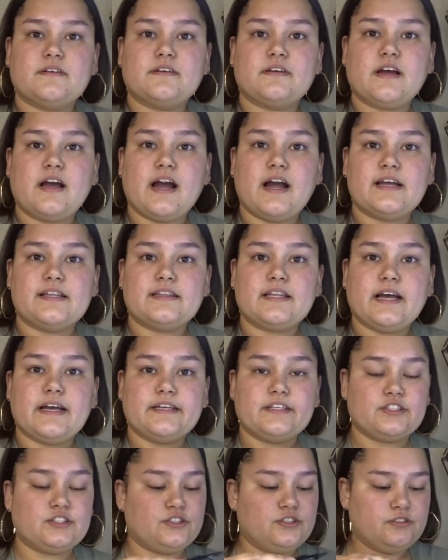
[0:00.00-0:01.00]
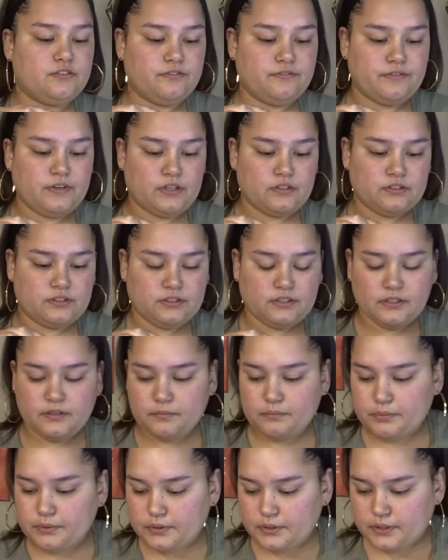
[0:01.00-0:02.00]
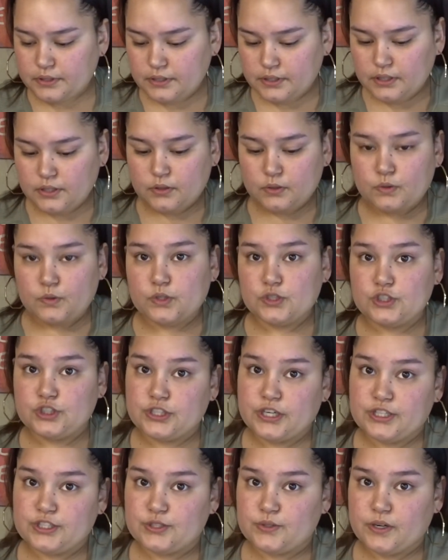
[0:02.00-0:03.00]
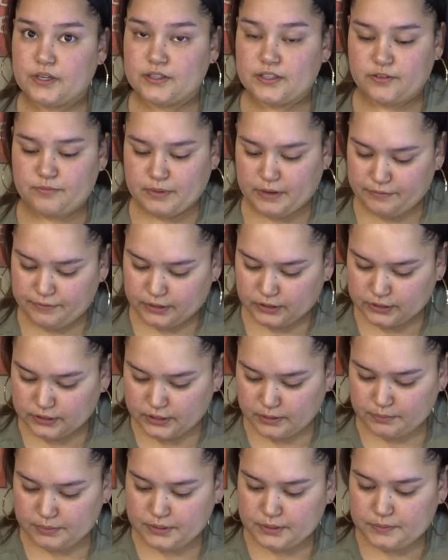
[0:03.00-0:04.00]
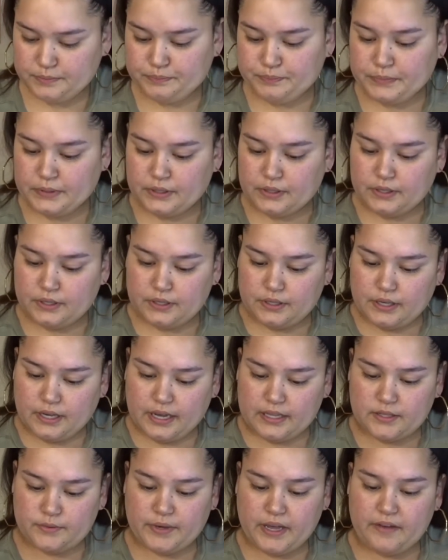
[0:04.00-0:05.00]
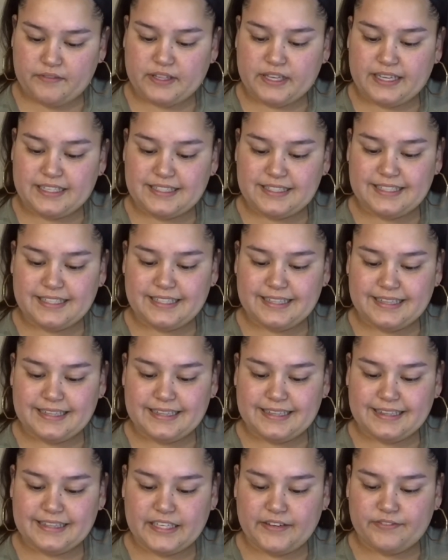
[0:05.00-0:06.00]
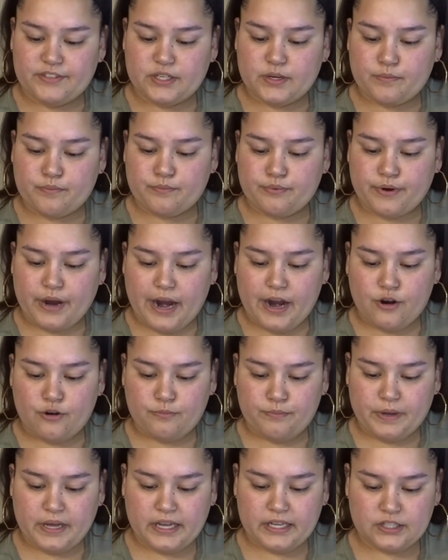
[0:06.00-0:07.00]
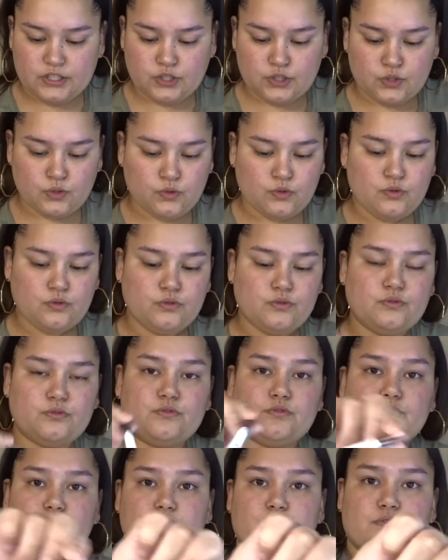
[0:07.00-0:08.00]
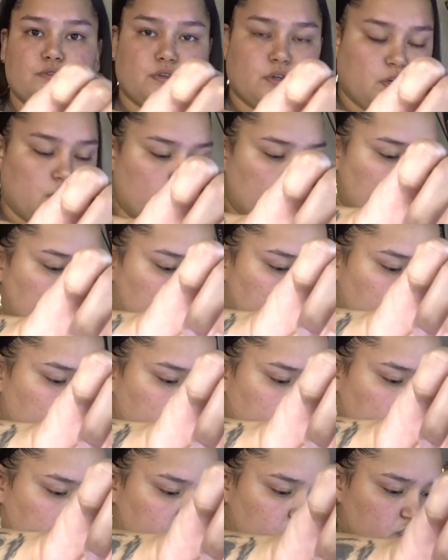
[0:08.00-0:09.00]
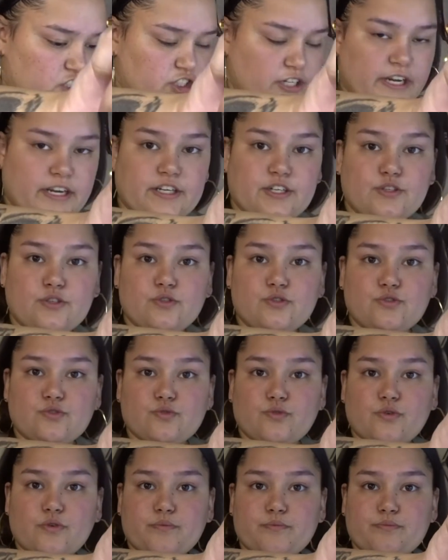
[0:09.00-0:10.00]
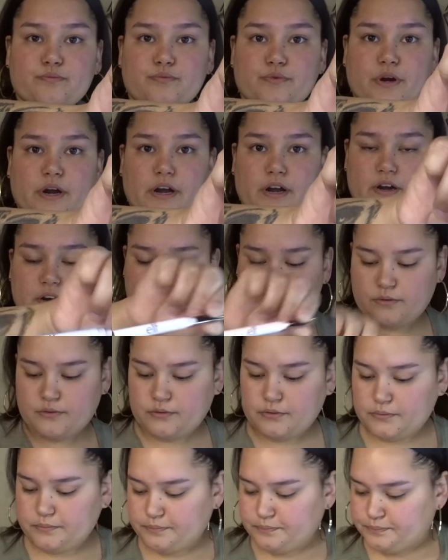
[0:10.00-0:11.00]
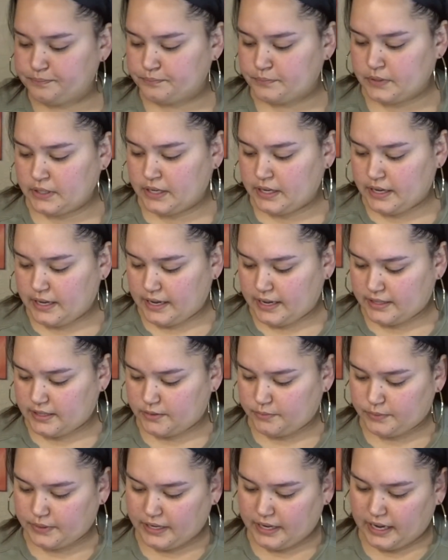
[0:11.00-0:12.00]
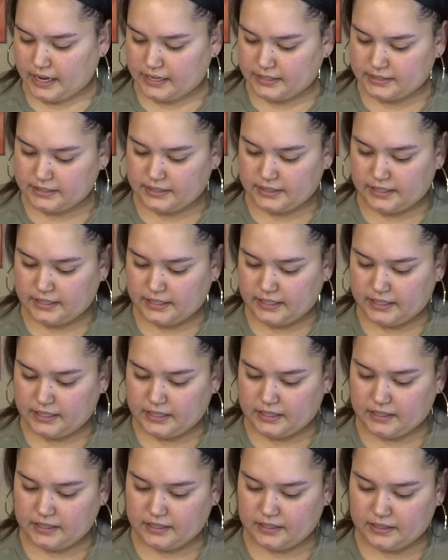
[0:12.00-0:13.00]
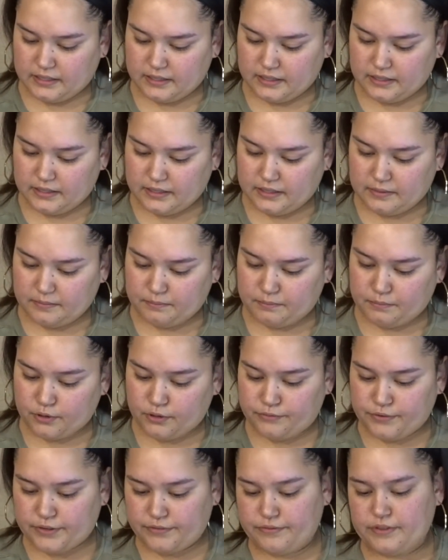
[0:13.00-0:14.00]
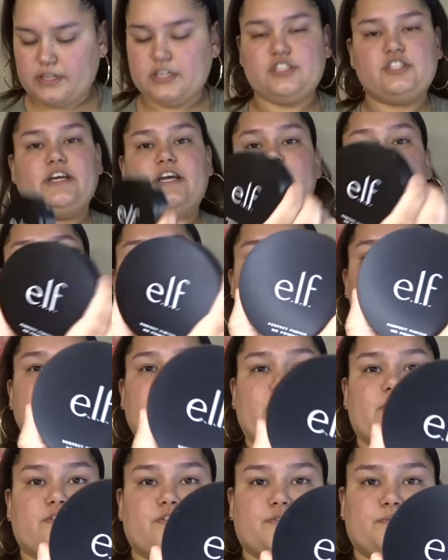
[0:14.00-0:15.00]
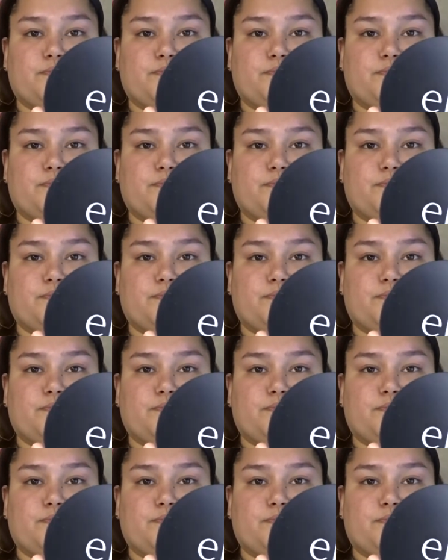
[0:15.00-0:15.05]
eyeliner felt tip, which you guys know I love my felt tips. And then we have the Instant Lift Brow Pencil, which is in the shade Neutral Brown. And then we got the Perfect Finish HD Powder.